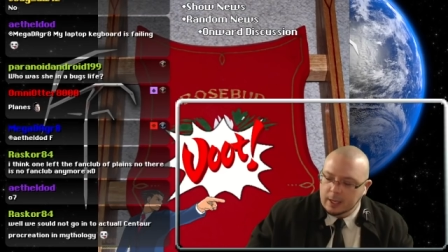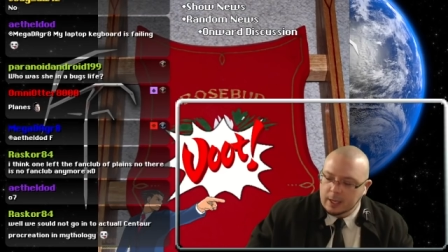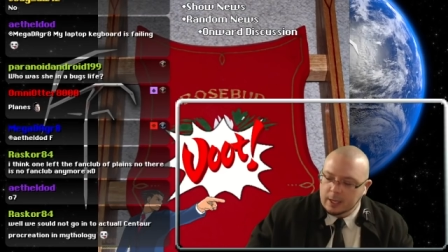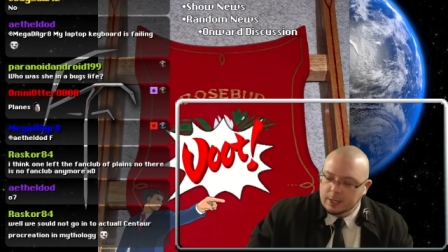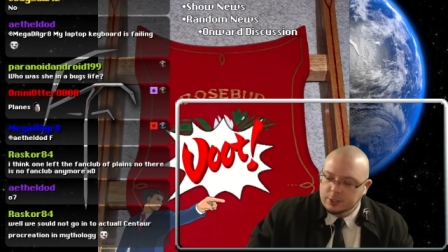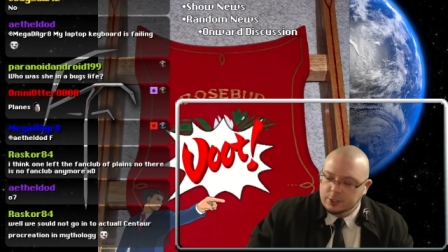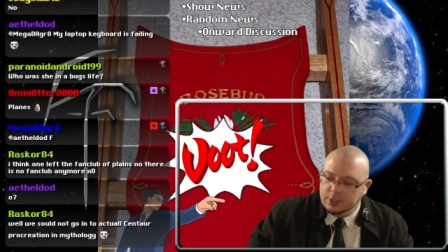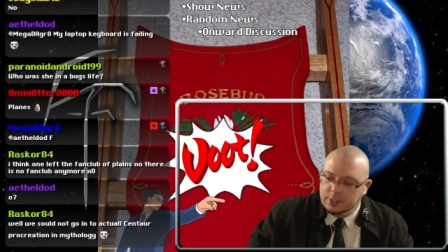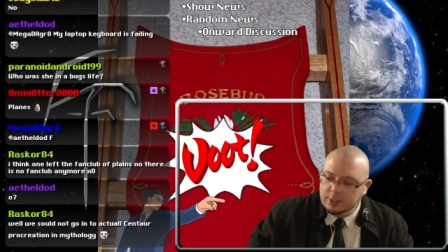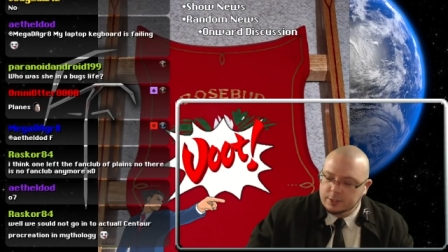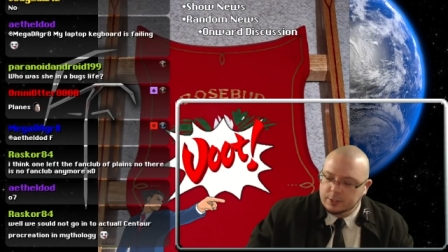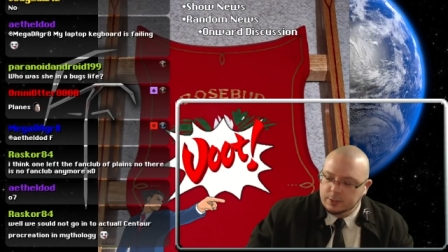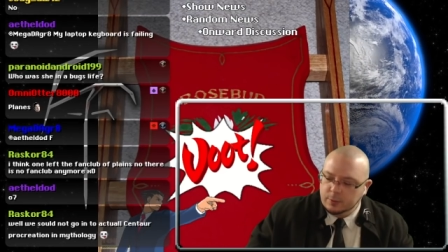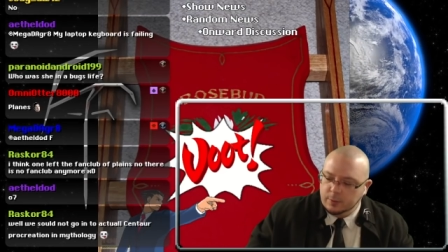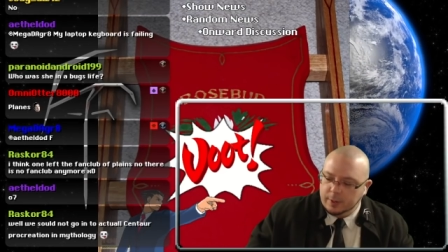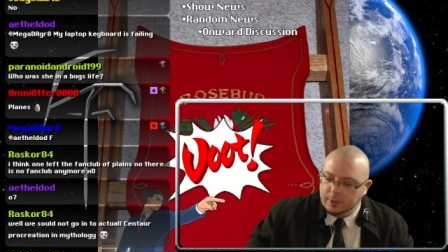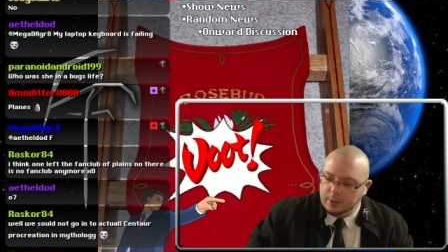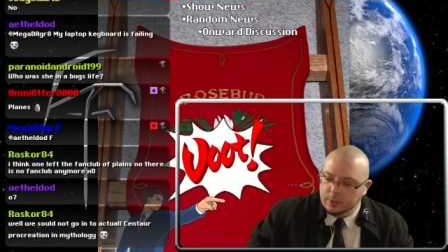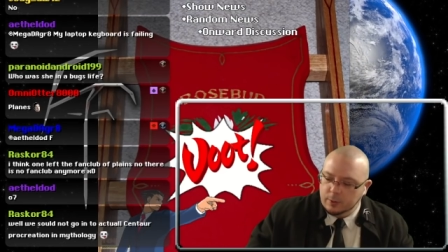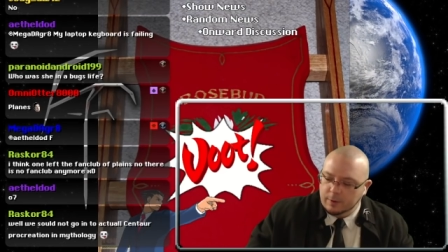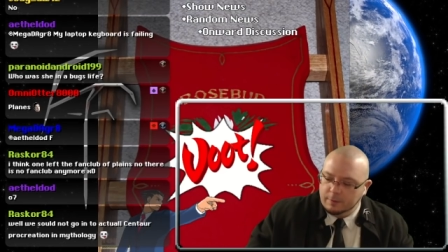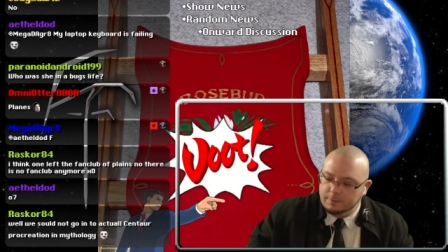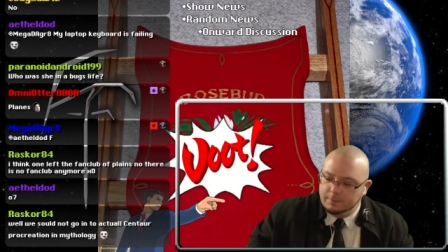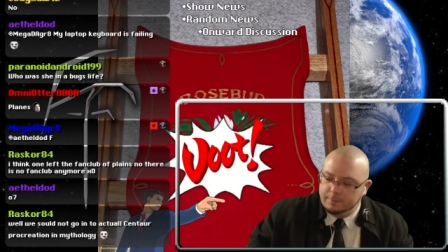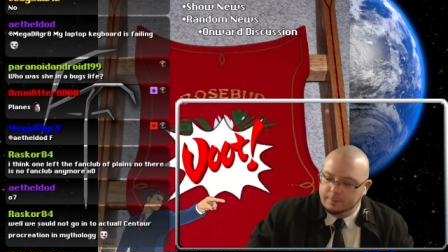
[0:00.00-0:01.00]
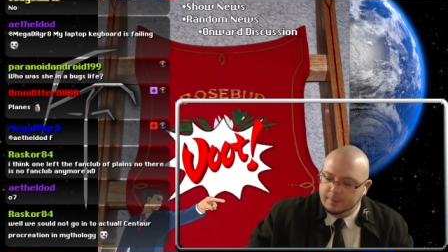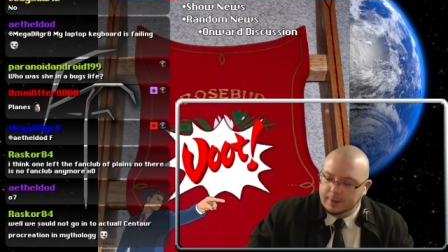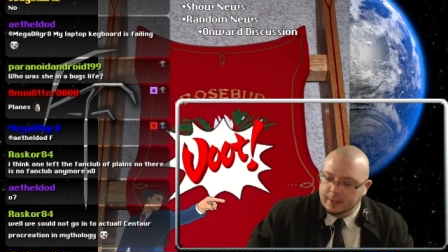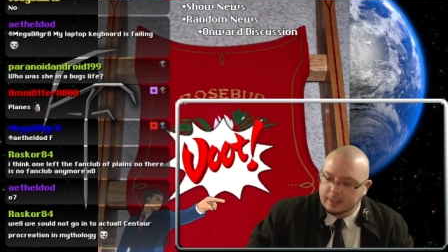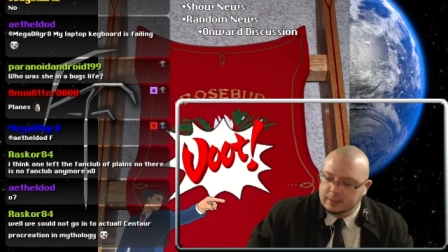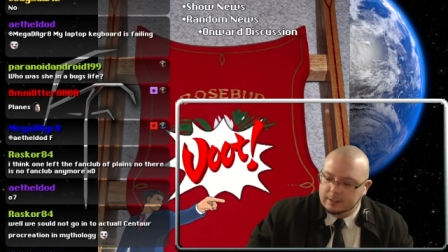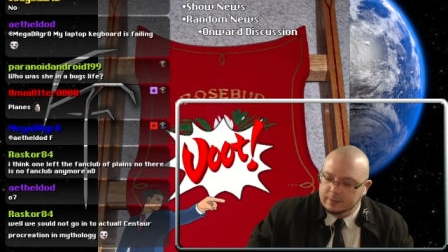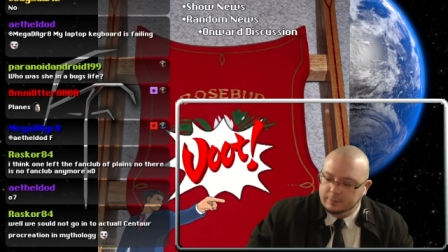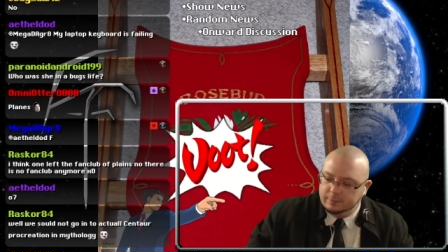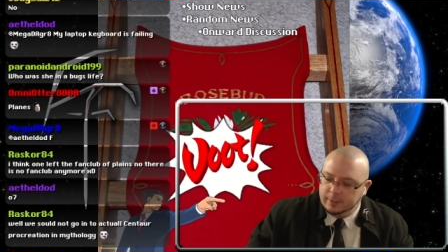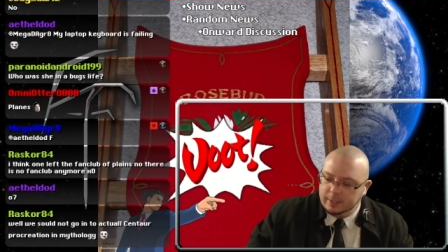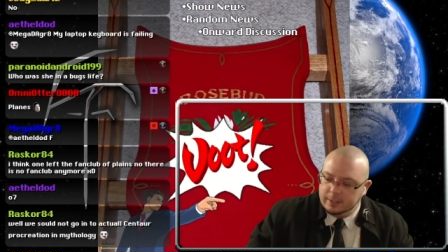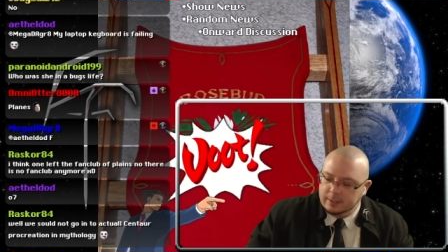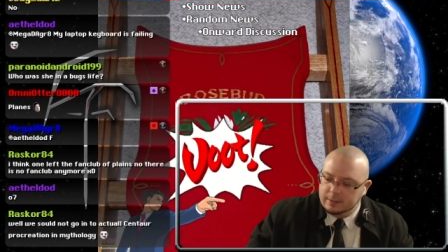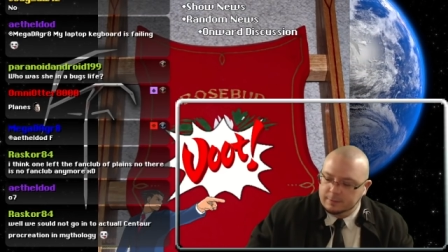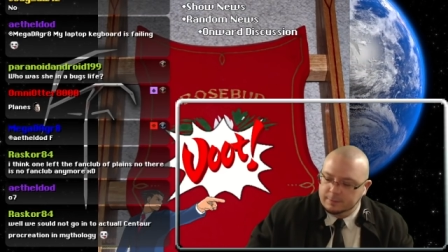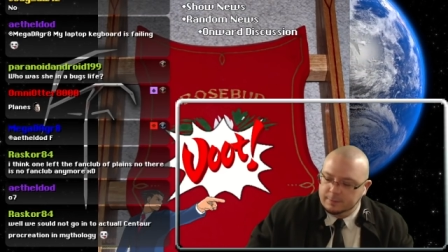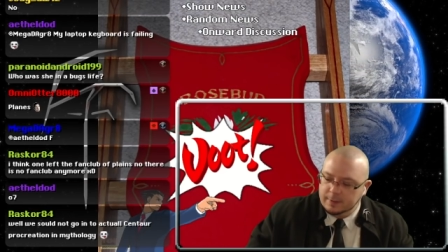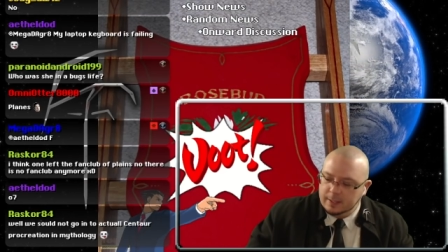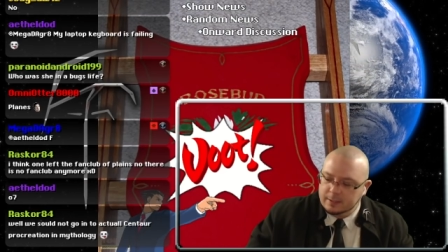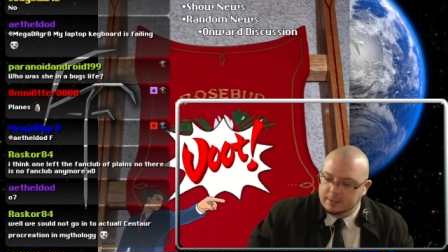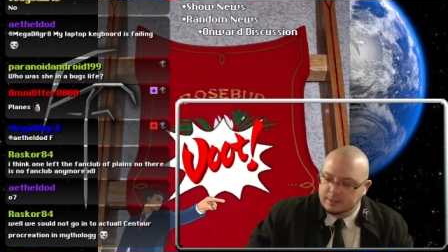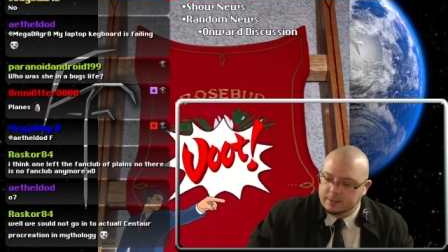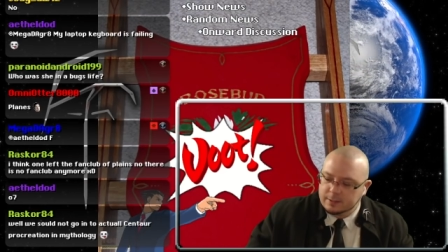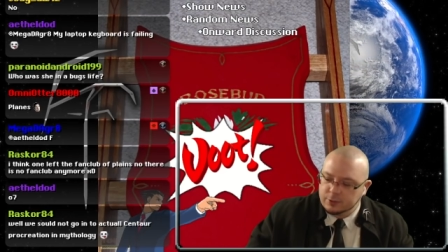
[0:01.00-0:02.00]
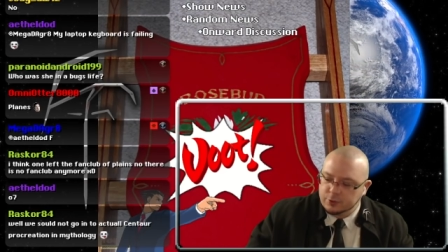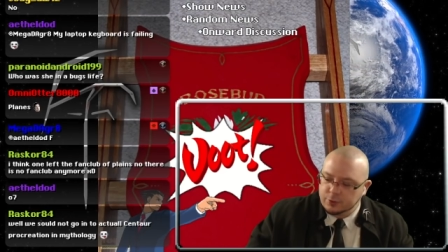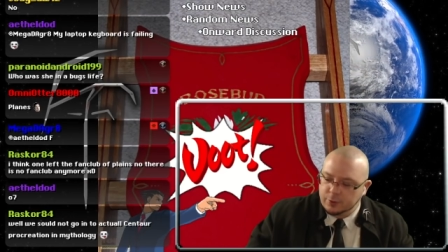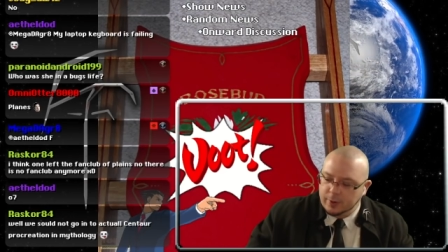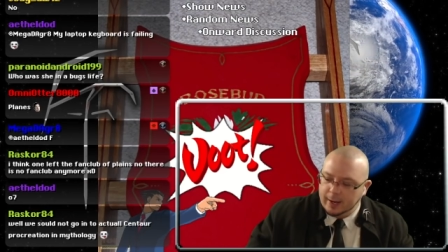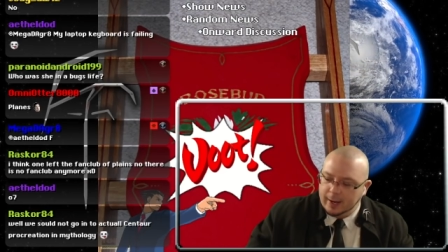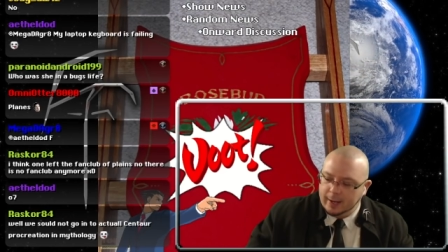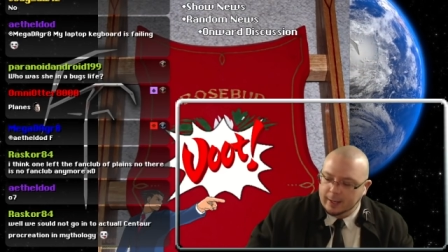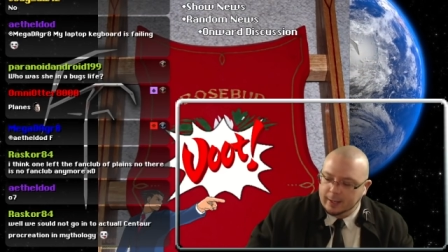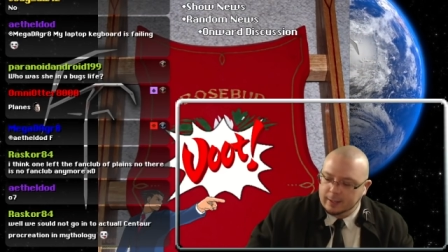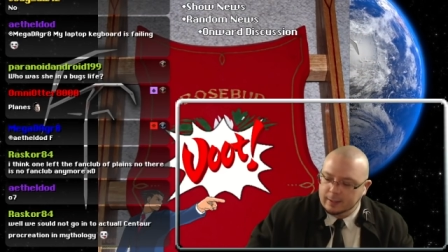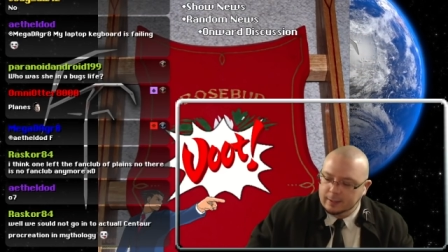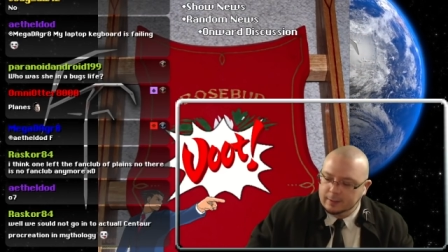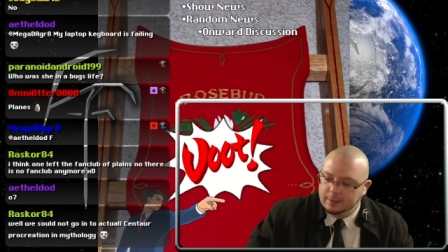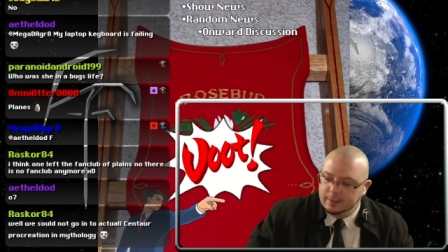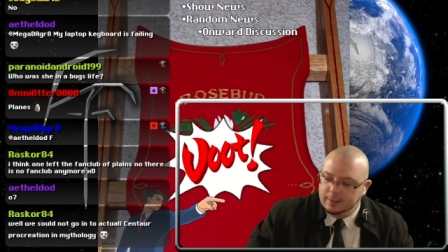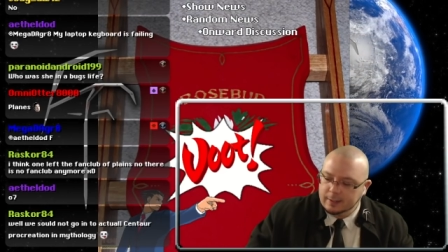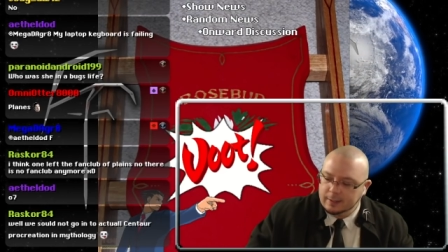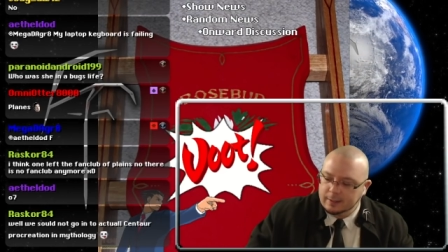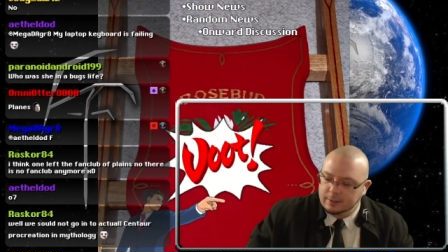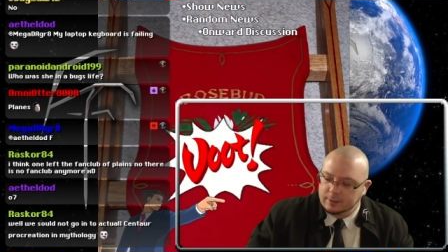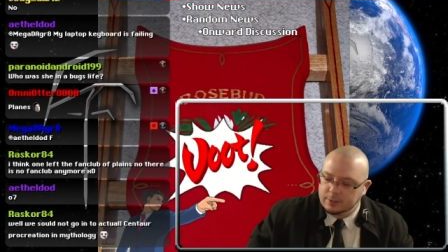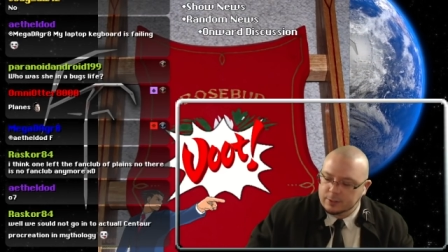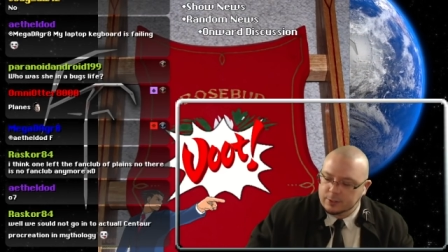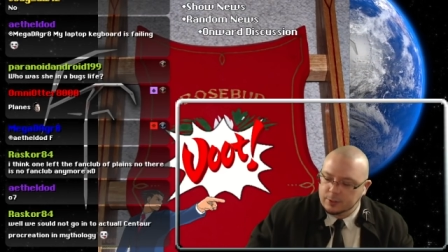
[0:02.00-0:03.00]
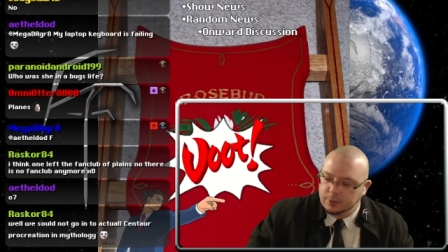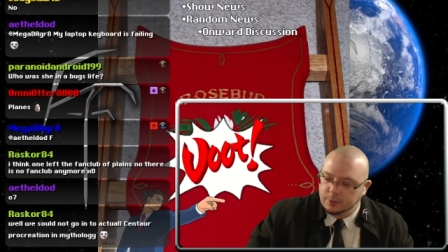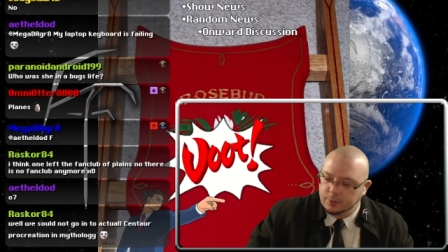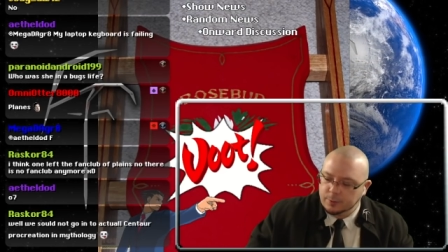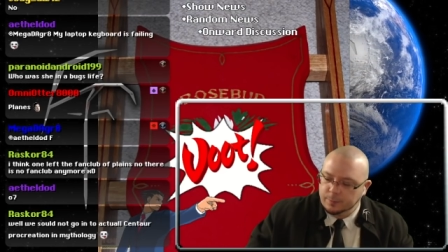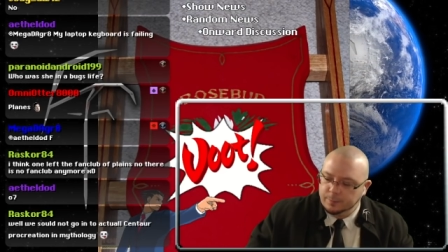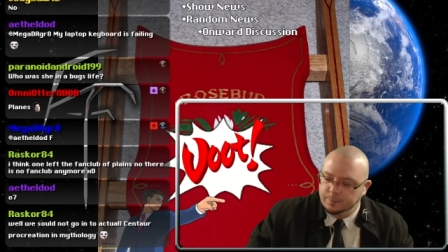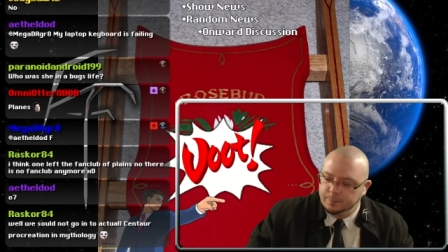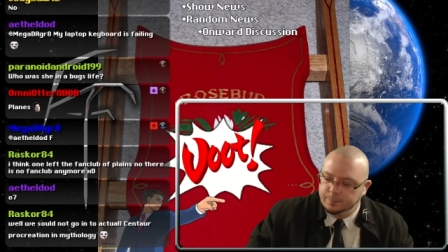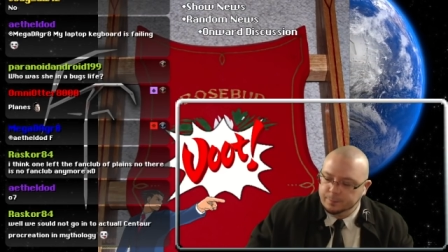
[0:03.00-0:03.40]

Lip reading: She's the one who effectively defeats the dragon at the end, too.